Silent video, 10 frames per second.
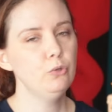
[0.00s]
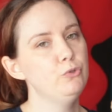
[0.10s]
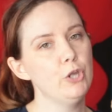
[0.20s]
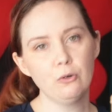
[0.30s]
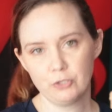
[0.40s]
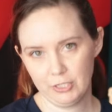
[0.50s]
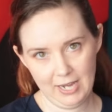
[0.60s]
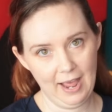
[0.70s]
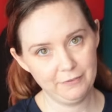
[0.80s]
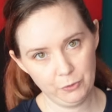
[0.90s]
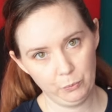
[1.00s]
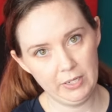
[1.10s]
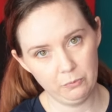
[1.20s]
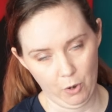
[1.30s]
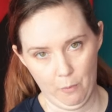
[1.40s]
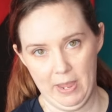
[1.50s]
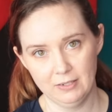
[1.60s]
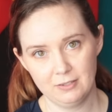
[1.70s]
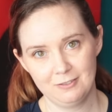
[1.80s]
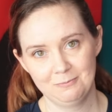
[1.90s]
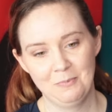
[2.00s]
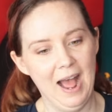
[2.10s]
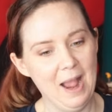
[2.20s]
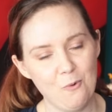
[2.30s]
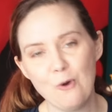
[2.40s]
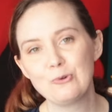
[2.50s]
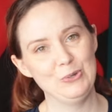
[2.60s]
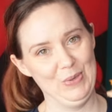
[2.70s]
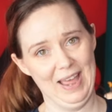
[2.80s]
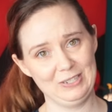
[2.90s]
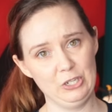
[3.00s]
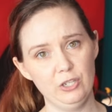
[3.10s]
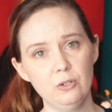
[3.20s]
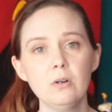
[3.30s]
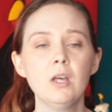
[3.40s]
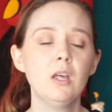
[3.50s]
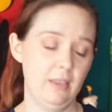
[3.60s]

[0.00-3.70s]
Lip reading: you don't just have to read romance. I won't do that to you.